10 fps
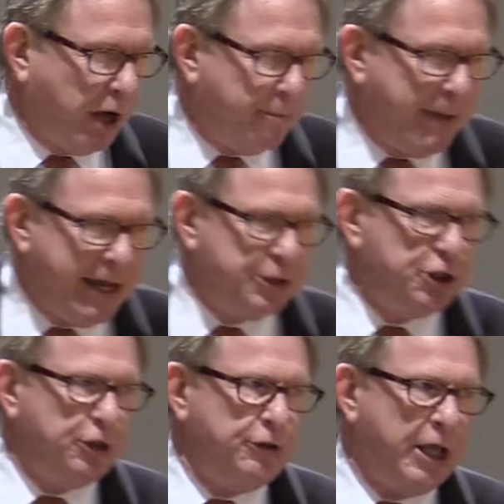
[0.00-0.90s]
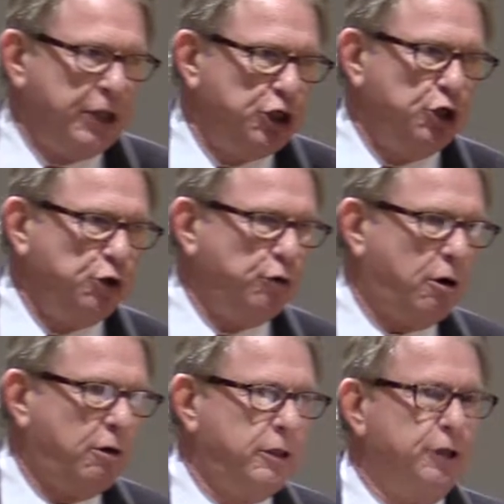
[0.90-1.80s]
Imagine that you
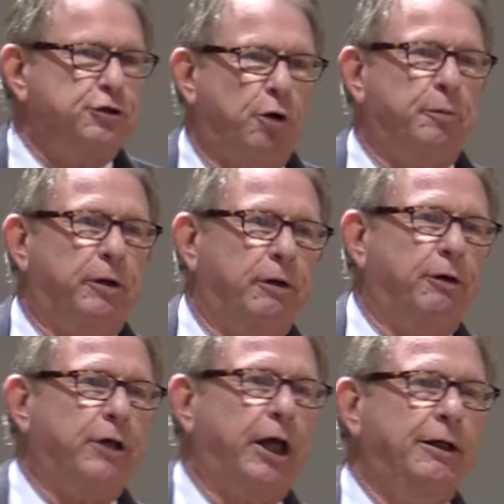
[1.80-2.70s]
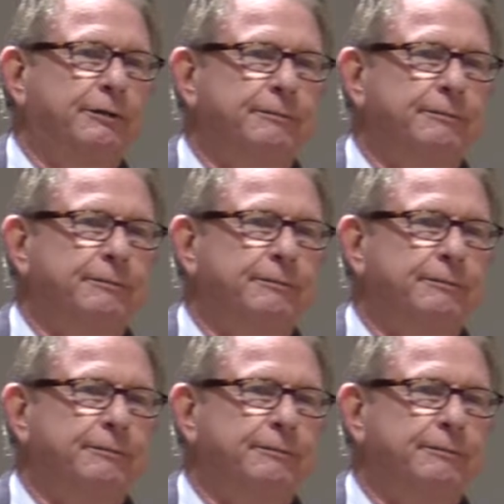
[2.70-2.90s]
are the interpreter, okay?